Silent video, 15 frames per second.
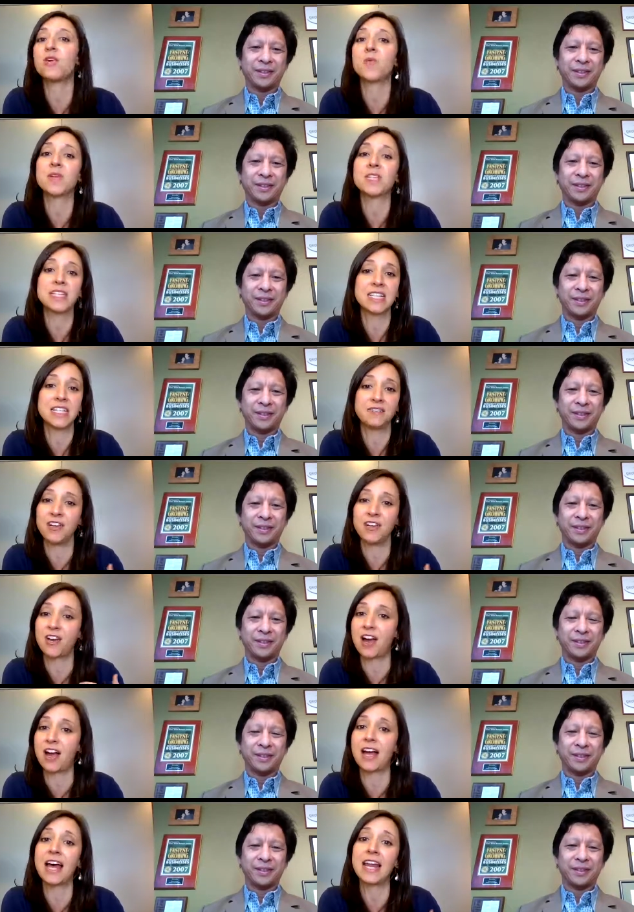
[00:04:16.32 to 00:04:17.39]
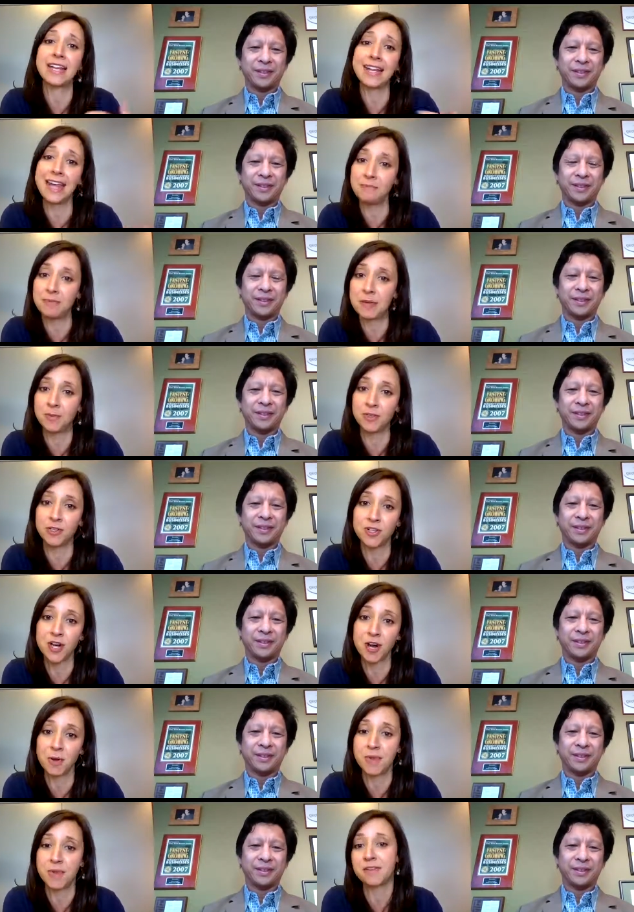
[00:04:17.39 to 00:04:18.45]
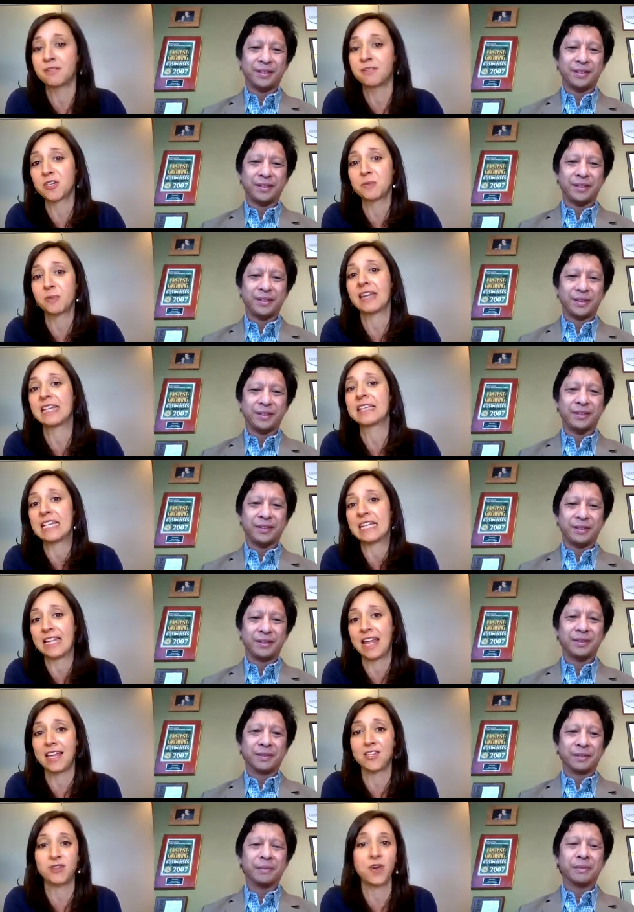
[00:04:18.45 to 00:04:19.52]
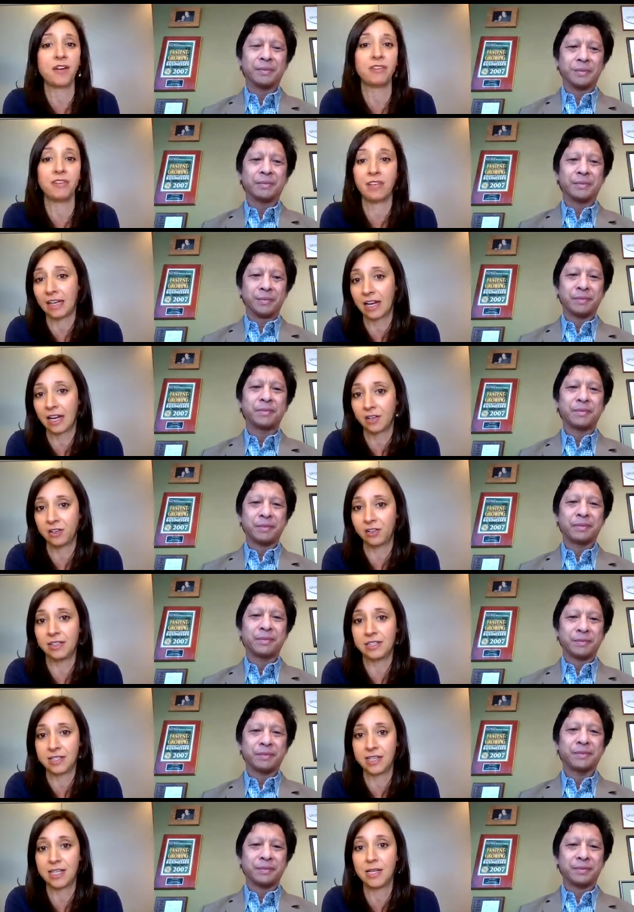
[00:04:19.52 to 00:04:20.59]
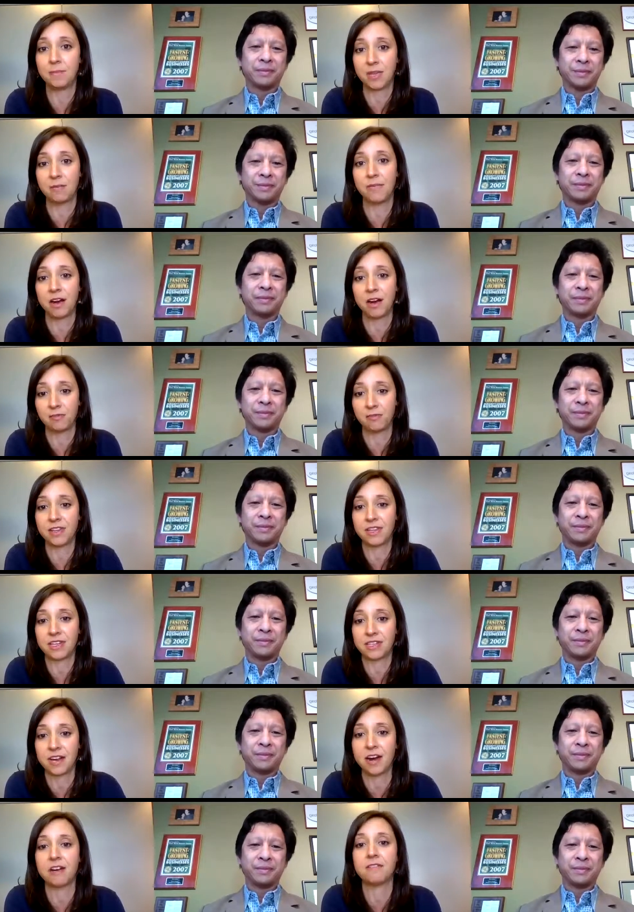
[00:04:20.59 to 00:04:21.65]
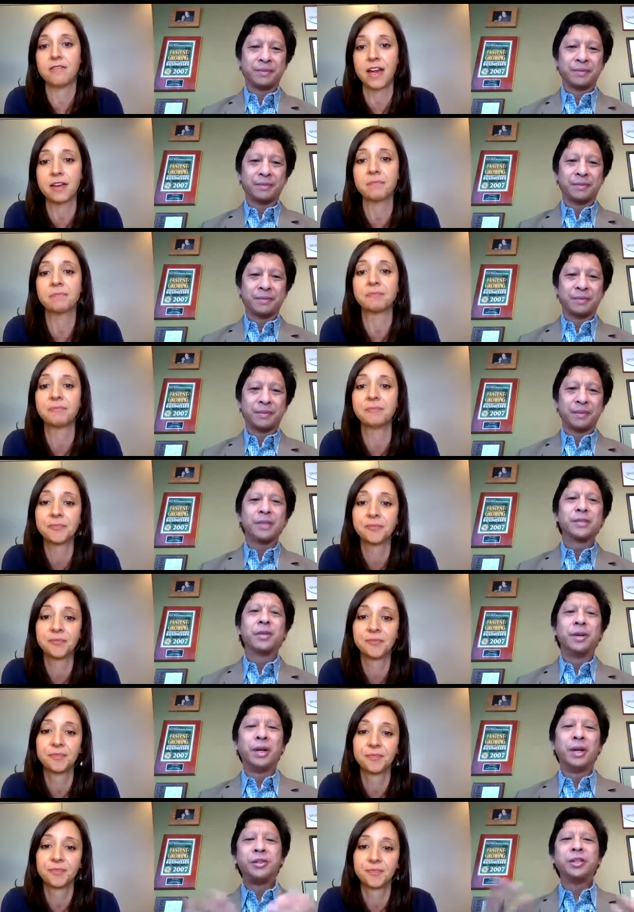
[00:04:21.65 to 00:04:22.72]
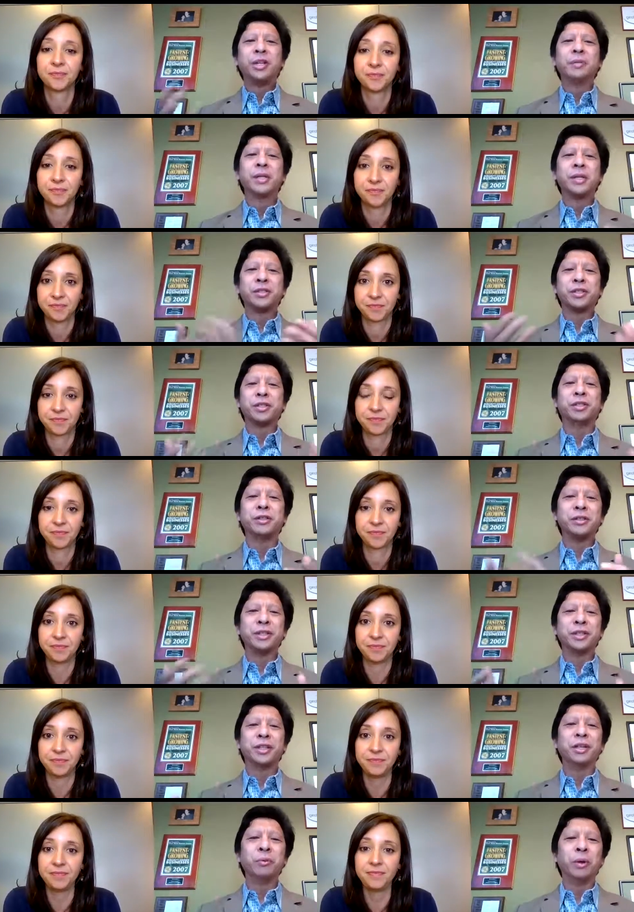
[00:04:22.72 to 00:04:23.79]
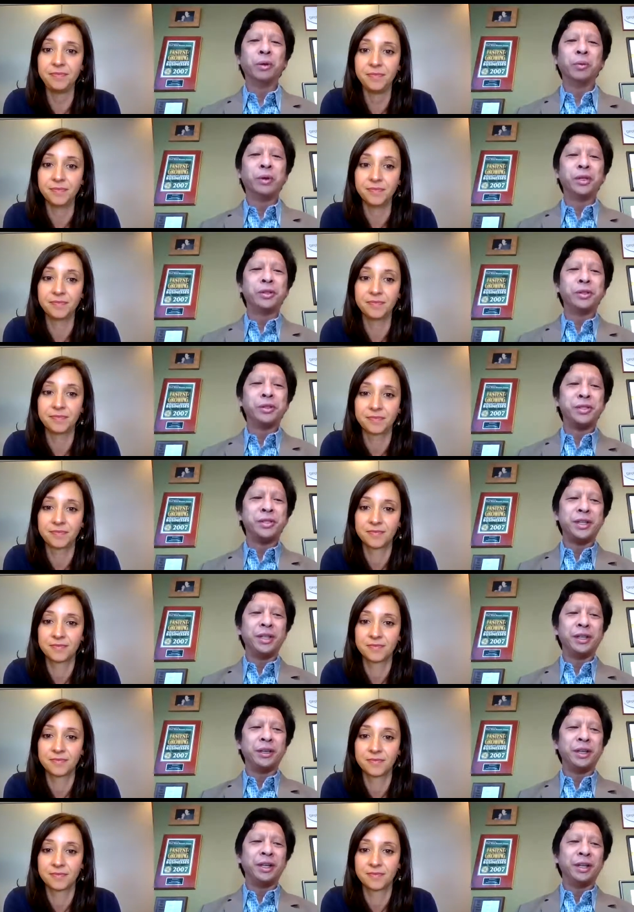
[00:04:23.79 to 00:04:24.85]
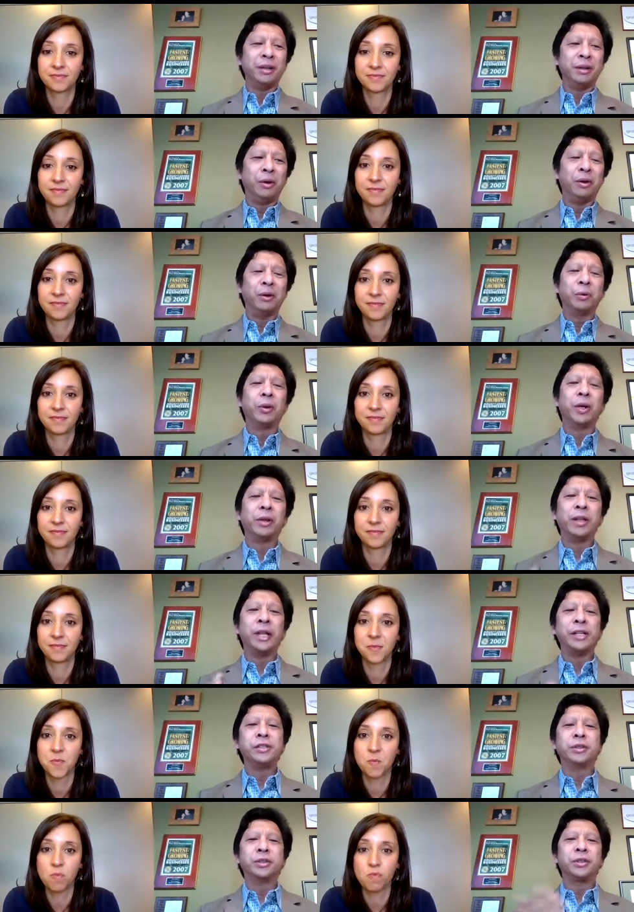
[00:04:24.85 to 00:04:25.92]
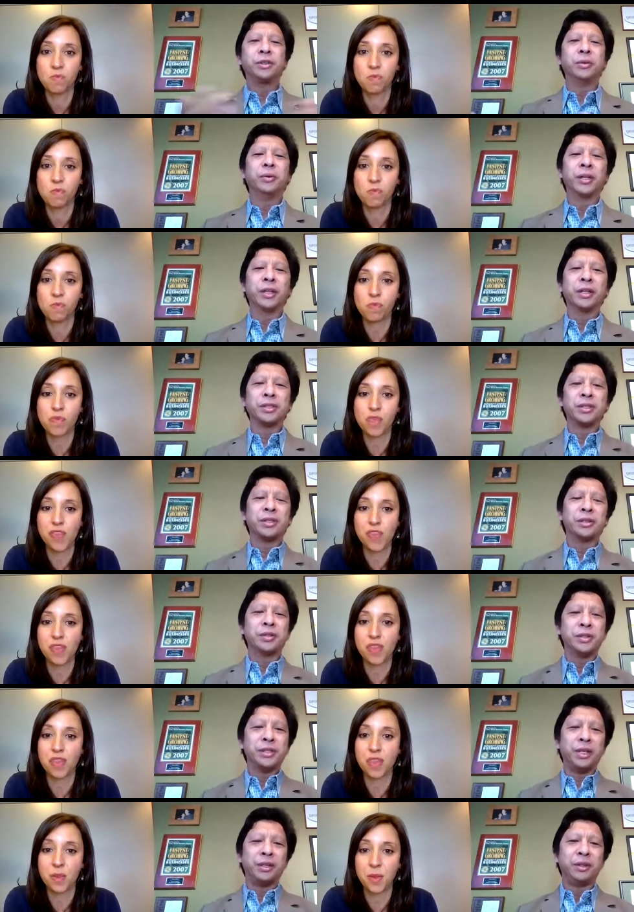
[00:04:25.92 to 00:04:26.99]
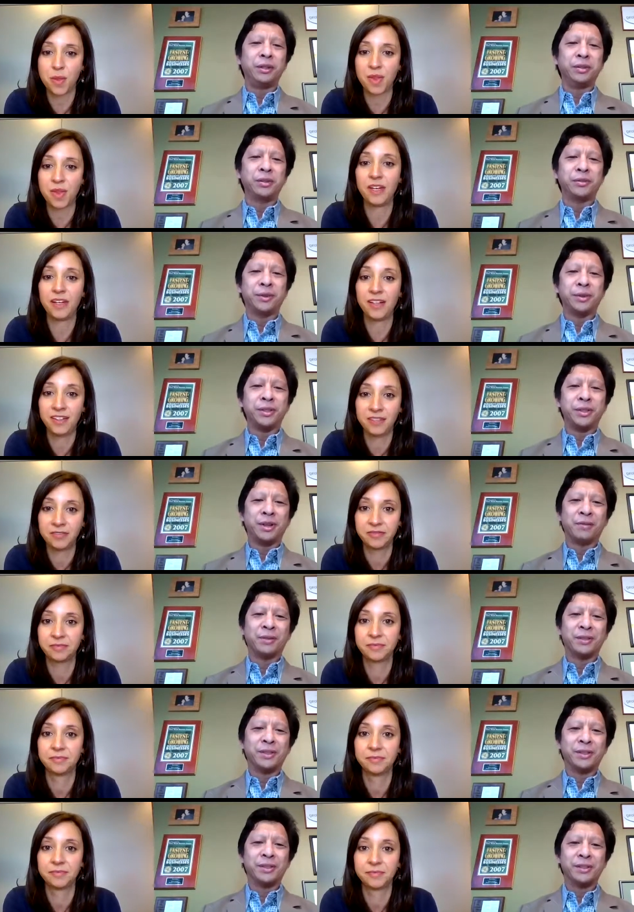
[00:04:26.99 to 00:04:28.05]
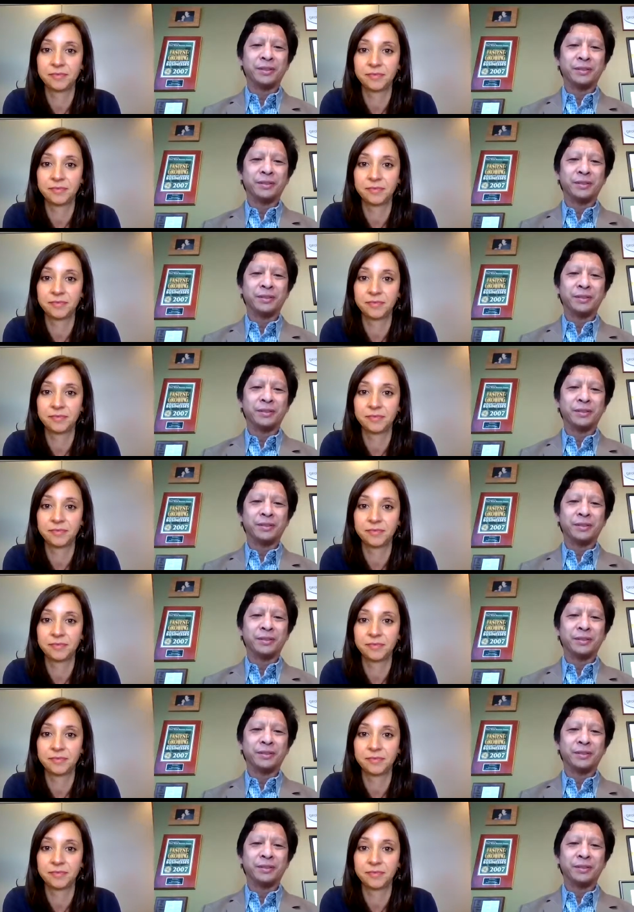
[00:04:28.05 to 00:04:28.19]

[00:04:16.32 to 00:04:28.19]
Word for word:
Speaker 1: was to figure out how to get people to show up in the first place and then do everything I could to keep them there for the entire event.
Speaker 2: So how'd you come to the solution then? What, what did you see uh, or what led you to one of the solutions that you used for this conference?